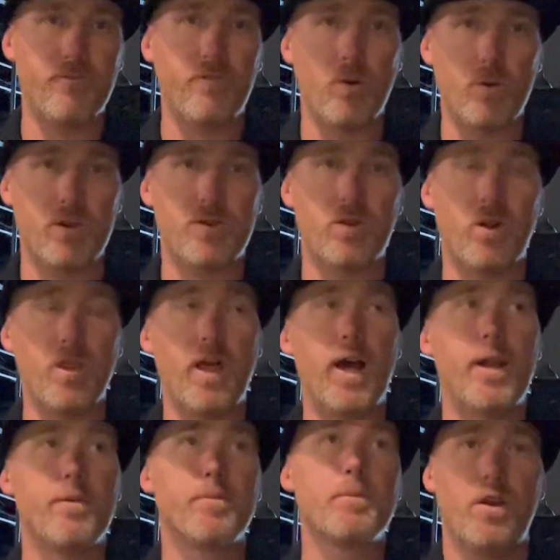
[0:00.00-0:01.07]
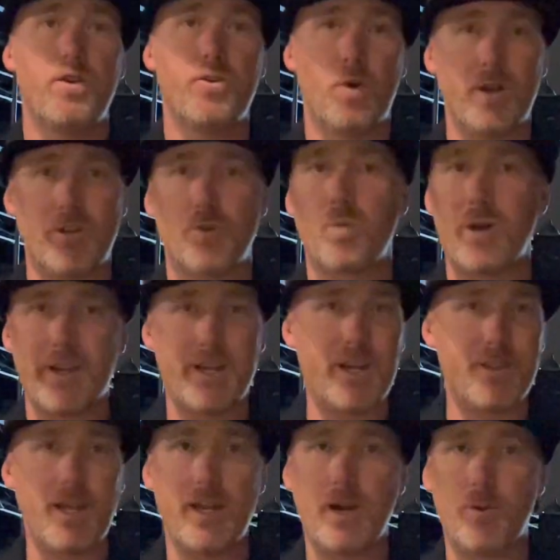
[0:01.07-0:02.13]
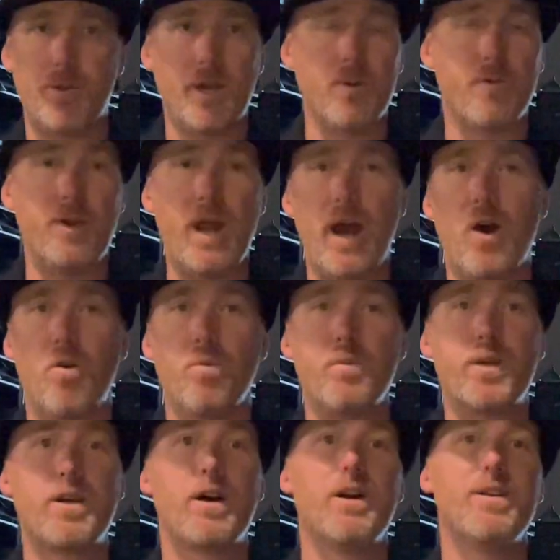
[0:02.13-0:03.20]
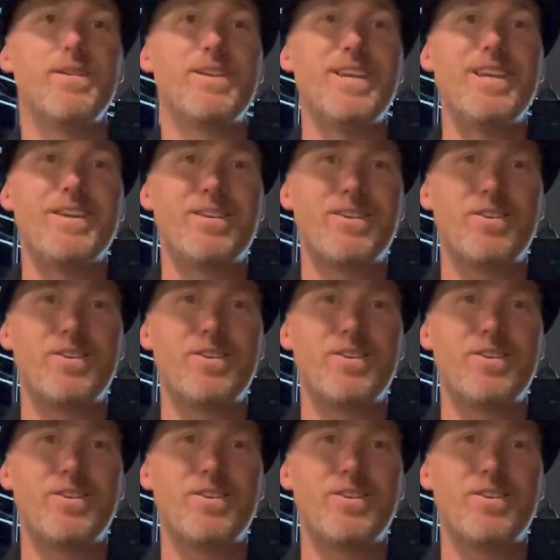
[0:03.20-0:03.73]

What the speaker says: focus on that. So I just want to get that out there now because it